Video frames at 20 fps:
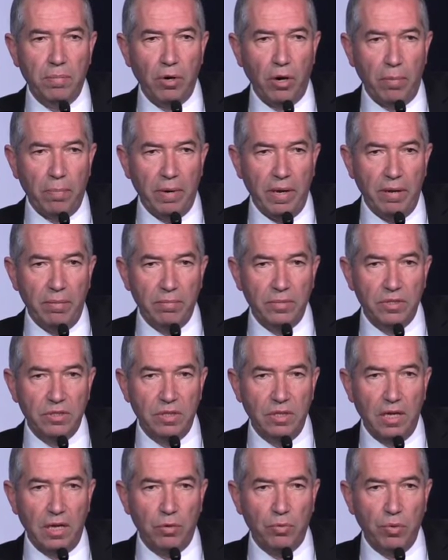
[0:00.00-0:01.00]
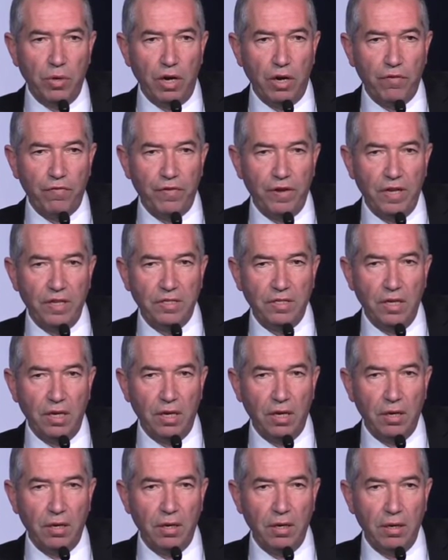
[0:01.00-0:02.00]
problems that we are
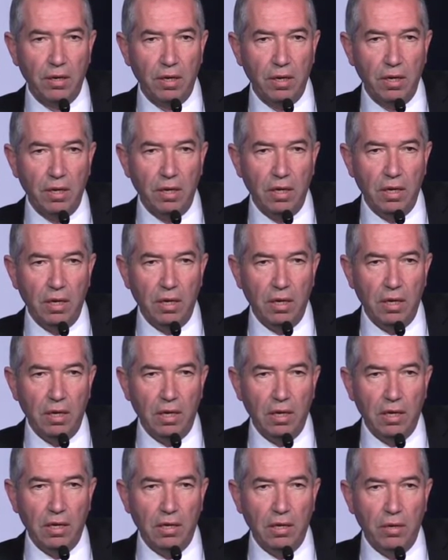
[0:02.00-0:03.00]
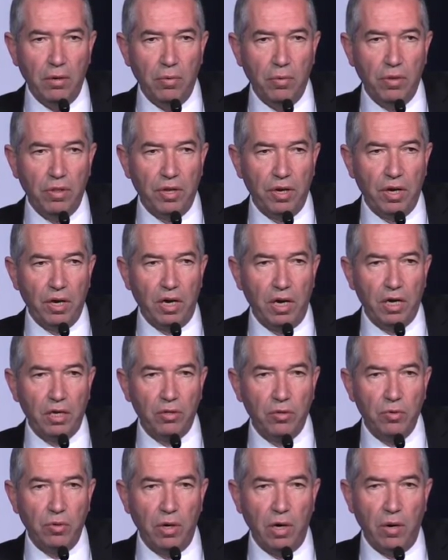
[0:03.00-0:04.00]
facing with
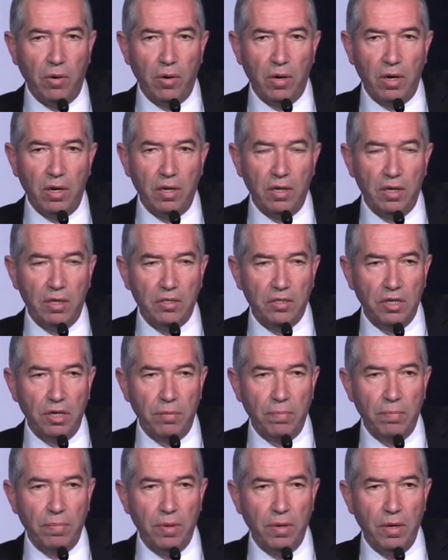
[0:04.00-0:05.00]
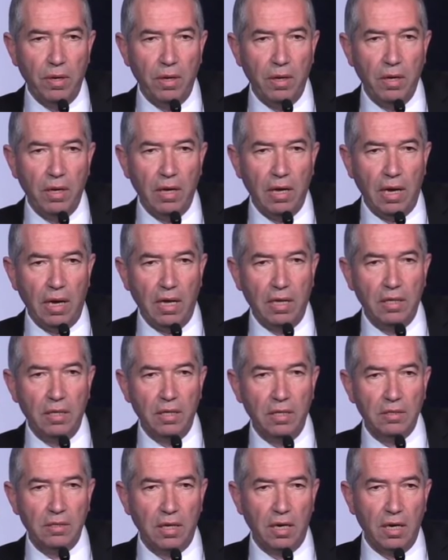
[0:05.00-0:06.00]
regard to our leadership and
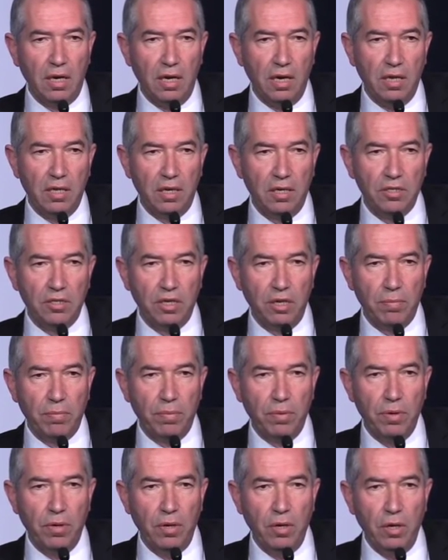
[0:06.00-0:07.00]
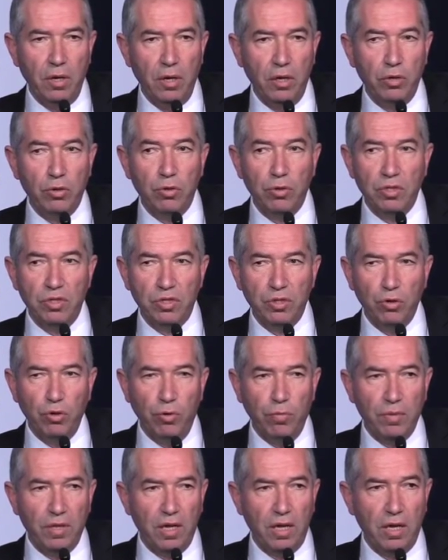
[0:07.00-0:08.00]
the Israeli leadership to
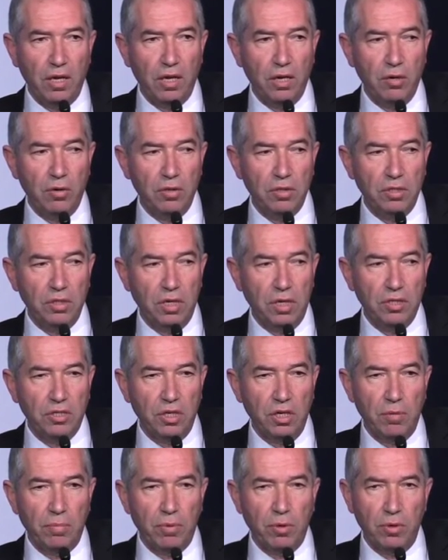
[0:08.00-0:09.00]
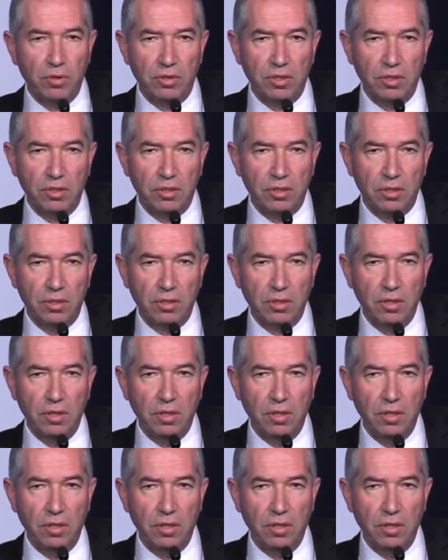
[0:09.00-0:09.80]
resume the negotiation process,